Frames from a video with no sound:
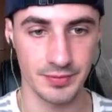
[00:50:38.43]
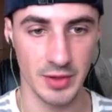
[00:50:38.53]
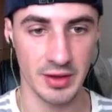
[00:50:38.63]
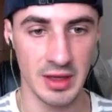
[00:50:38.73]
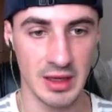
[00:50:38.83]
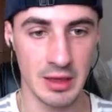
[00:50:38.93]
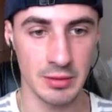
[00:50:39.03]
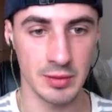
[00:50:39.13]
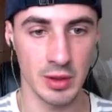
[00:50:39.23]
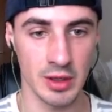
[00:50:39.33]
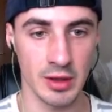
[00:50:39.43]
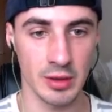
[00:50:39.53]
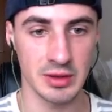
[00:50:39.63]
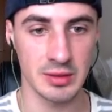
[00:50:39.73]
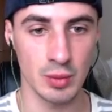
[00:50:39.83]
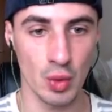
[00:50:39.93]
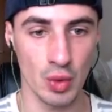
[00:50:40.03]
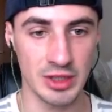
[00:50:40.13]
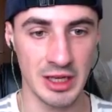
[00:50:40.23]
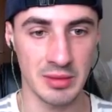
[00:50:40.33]
I think he was one of those
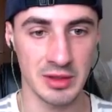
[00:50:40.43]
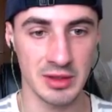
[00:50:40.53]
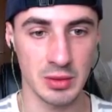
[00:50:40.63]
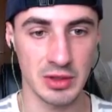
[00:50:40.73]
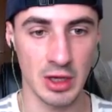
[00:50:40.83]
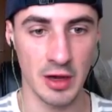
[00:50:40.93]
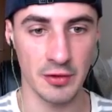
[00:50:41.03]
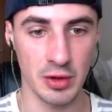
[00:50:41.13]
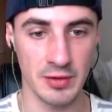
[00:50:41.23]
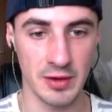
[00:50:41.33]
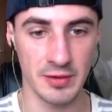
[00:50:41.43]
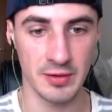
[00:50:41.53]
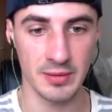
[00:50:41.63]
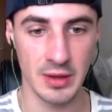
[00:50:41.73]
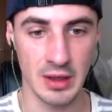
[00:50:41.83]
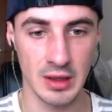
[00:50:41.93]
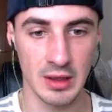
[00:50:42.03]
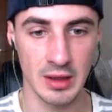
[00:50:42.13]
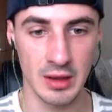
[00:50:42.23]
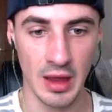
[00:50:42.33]
war demons who served Griffith.
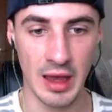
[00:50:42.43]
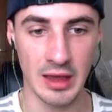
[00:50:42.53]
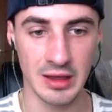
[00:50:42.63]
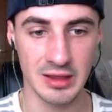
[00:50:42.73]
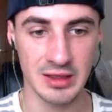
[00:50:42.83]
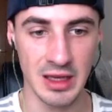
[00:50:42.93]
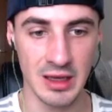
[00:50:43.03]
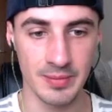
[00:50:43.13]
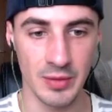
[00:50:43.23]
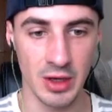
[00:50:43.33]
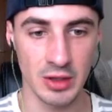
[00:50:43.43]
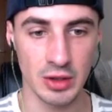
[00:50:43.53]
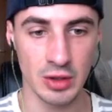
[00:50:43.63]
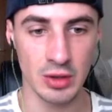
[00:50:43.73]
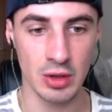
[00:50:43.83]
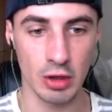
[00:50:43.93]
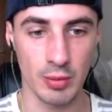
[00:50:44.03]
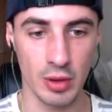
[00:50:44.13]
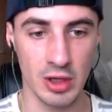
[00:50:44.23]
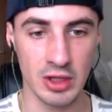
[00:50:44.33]
There, you see? Shouldn't you go
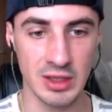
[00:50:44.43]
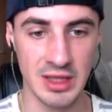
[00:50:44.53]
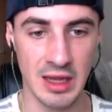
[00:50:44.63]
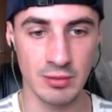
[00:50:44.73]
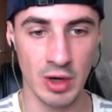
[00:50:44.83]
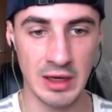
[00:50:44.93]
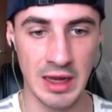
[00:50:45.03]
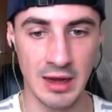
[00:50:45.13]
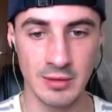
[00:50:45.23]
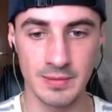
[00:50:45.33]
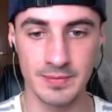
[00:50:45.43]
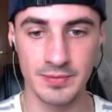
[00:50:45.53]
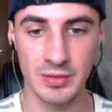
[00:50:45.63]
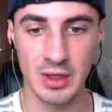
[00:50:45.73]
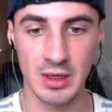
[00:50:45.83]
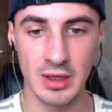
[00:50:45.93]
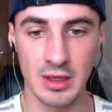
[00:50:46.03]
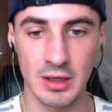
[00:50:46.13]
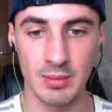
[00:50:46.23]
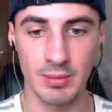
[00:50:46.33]
apologise to him right now?
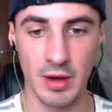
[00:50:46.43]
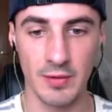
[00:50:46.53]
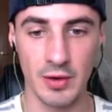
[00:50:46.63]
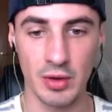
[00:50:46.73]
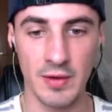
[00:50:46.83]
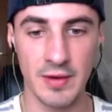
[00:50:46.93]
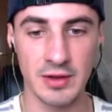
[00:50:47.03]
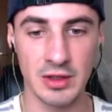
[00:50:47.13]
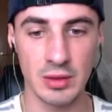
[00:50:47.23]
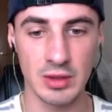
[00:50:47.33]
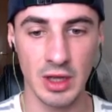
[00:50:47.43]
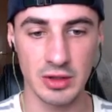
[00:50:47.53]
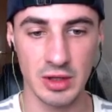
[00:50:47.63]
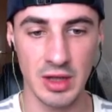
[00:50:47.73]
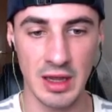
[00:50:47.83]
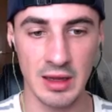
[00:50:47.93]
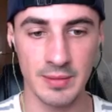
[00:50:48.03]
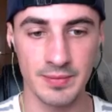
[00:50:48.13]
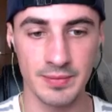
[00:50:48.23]
But for Griffith to do such a thing.